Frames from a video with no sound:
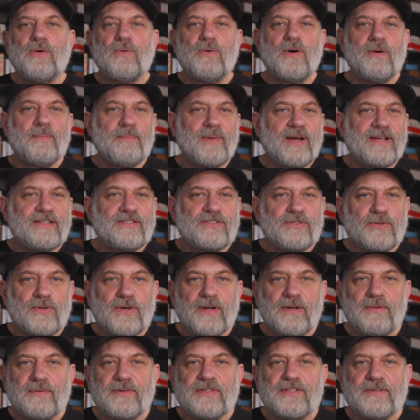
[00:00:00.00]
what my
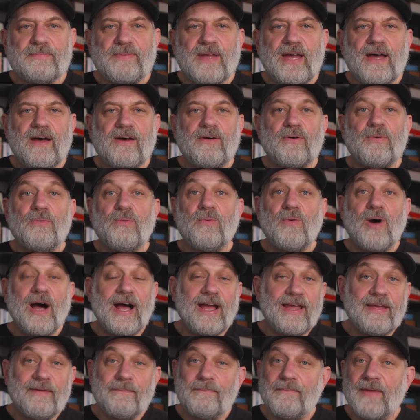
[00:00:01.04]
story was about,
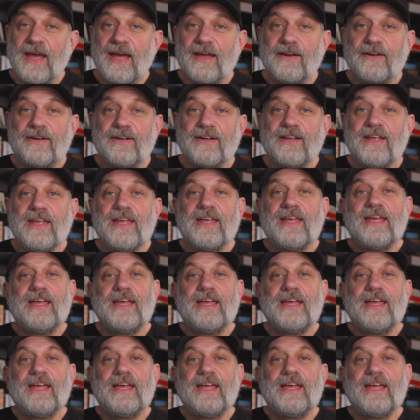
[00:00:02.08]
why it mattered,